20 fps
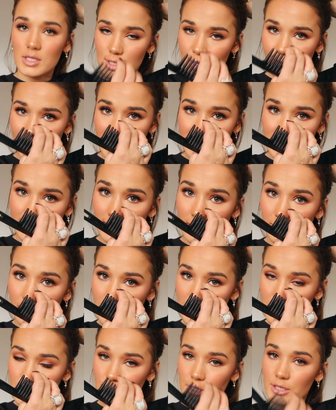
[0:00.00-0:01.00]
So basically
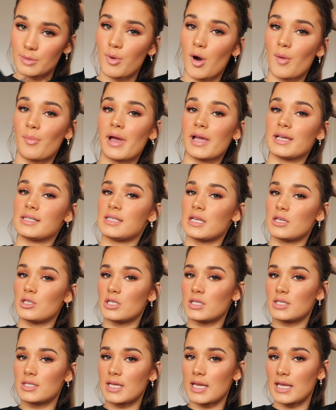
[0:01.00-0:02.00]
what I do to pop my
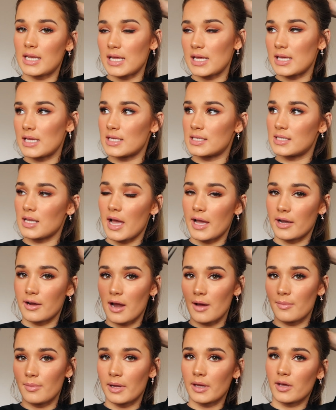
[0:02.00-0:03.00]
extensions in is I
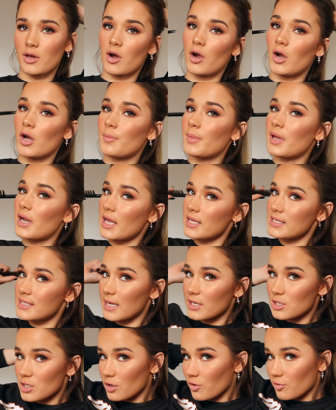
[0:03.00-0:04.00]
grab my comb and I
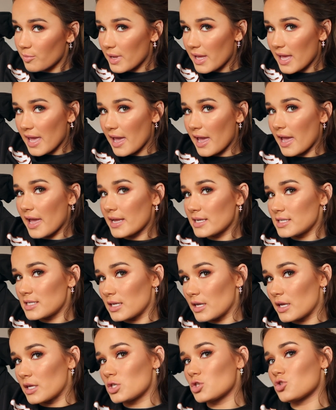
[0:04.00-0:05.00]
section off my hair
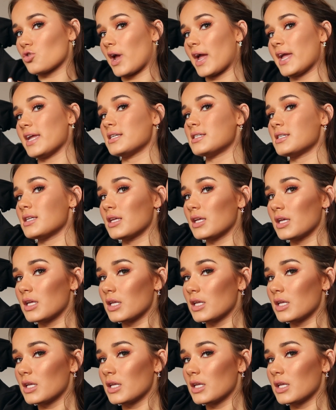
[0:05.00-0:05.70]
into a straight